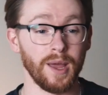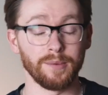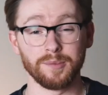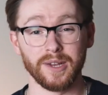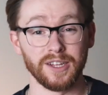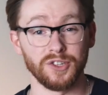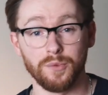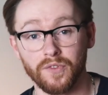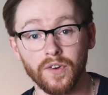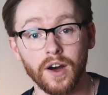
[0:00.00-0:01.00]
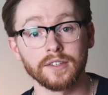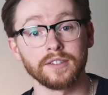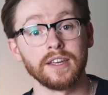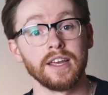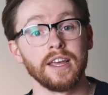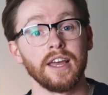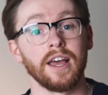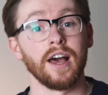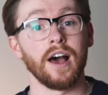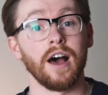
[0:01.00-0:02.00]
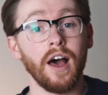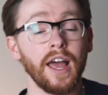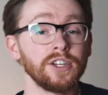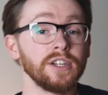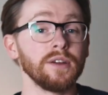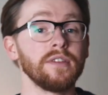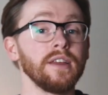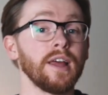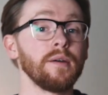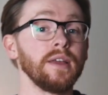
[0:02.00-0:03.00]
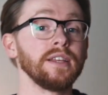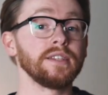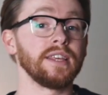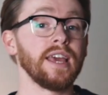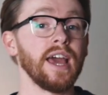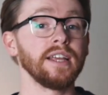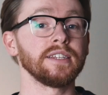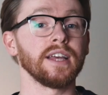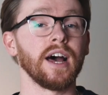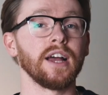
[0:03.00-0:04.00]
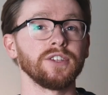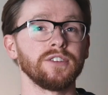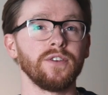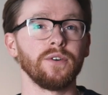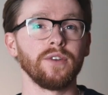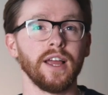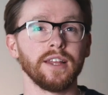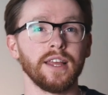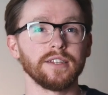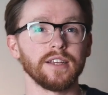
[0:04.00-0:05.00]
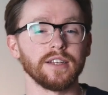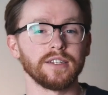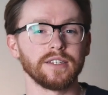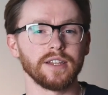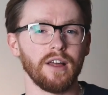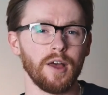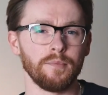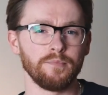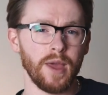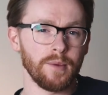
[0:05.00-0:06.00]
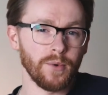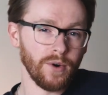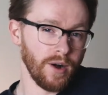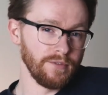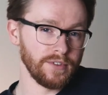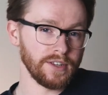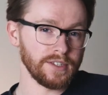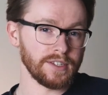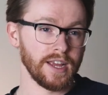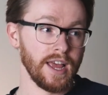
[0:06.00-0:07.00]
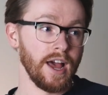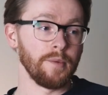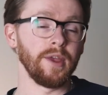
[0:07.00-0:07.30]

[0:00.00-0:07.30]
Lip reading: able to play super fast. I actually don't think that is the case. I just feel like there's a slight bit more confidence. I